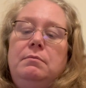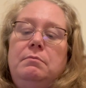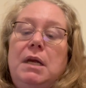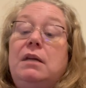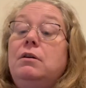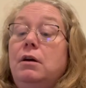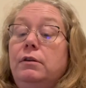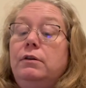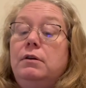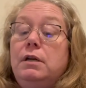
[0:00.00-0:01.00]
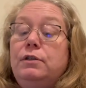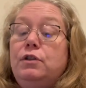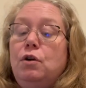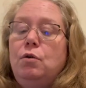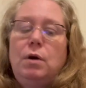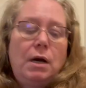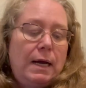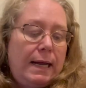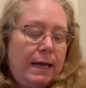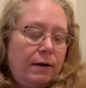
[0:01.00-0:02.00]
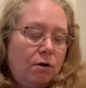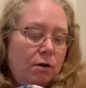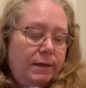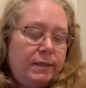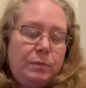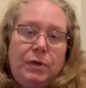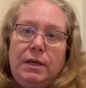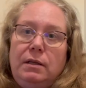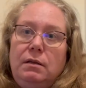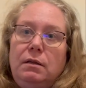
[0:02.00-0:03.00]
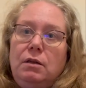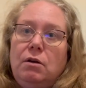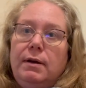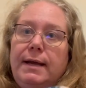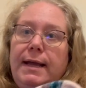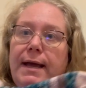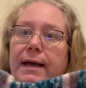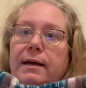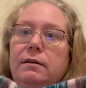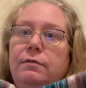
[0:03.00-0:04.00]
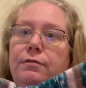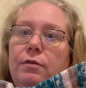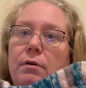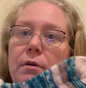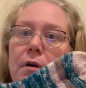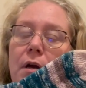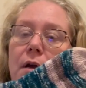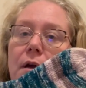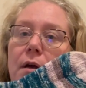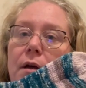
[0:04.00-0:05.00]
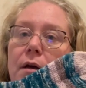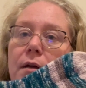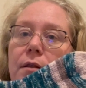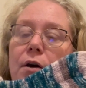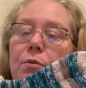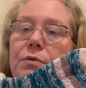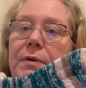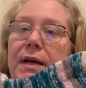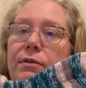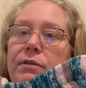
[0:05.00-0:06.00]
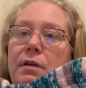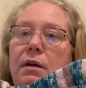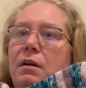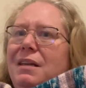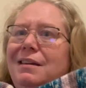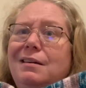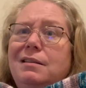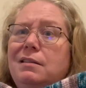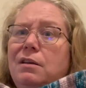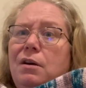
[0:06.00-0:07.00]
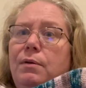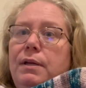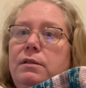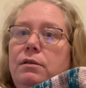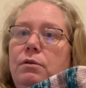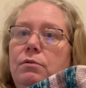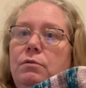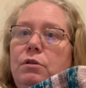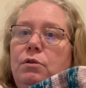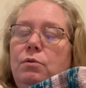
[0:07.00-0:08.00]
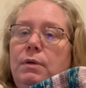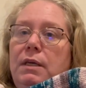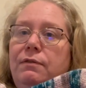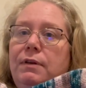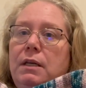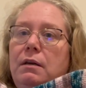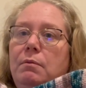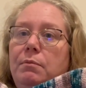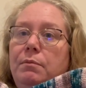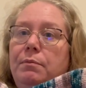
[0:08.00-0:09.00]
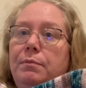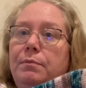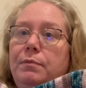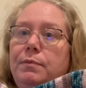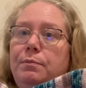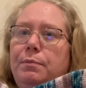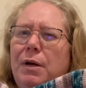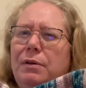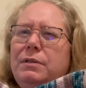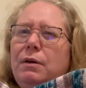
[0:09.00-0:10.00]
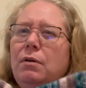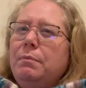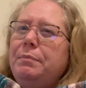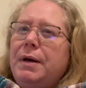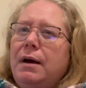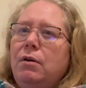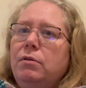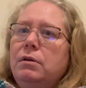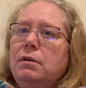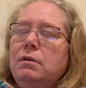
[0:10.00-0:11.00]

main color. And so I had already split the yarn I had for the homespun house eons ago into two even balls. They were about,